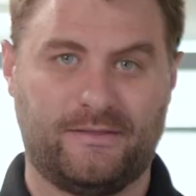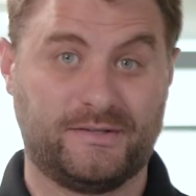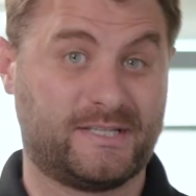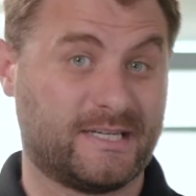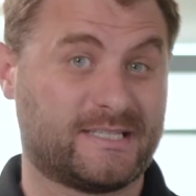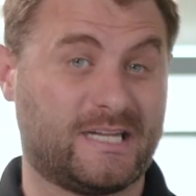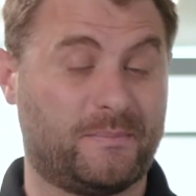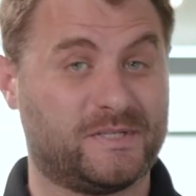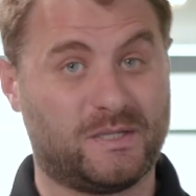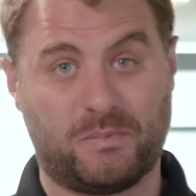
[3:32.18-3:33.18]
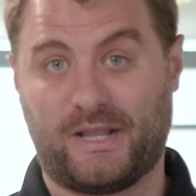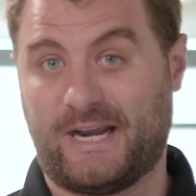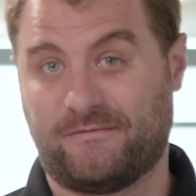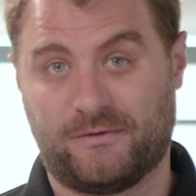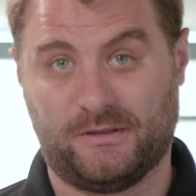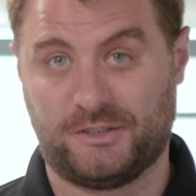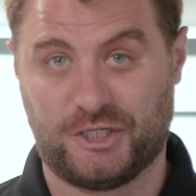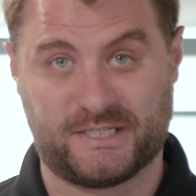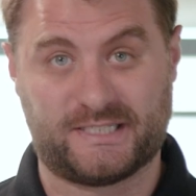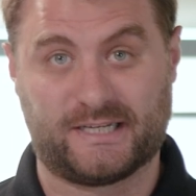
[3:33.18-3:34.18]
The sixth step is to plan for
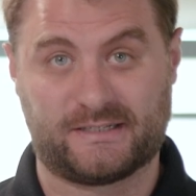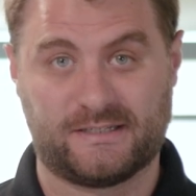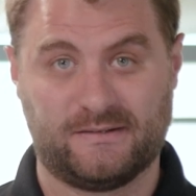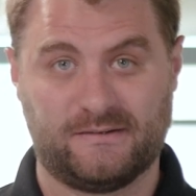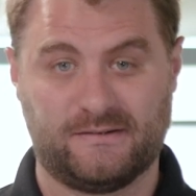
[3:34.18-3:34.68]
logistics.